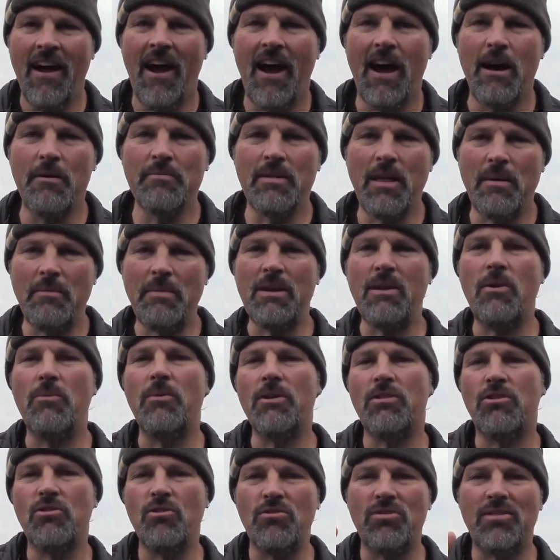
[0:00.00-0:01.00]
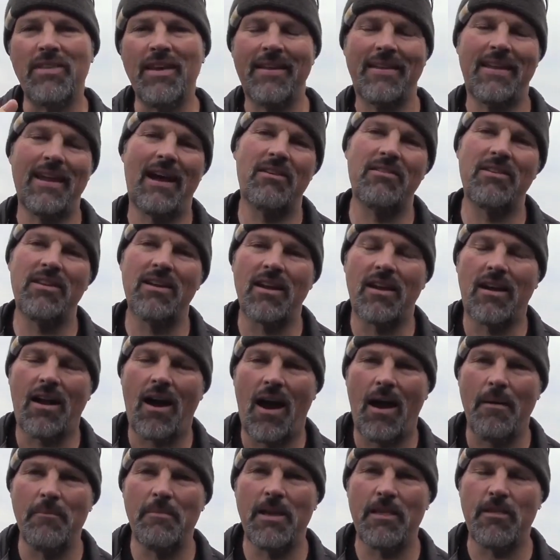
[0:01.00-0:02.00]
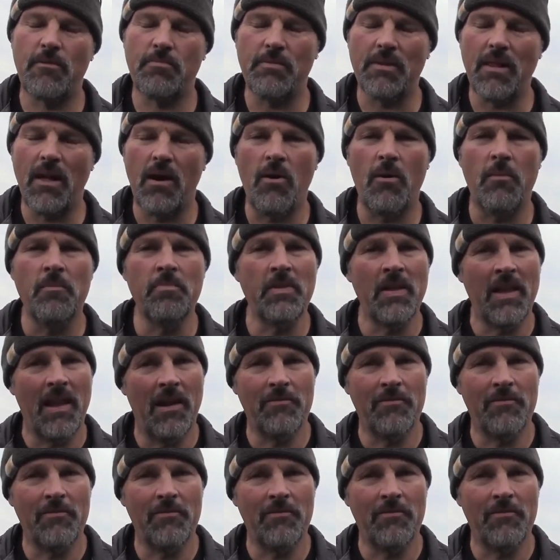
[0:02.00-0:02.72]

Um, let me know what you think down in the comments below.